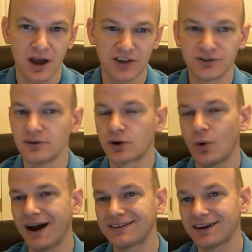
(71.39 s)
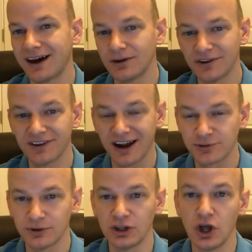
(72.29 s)
A suit to quiet title is an
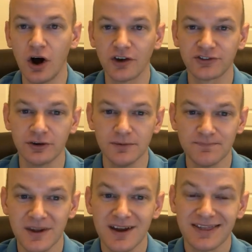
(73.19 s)
actual lawsuit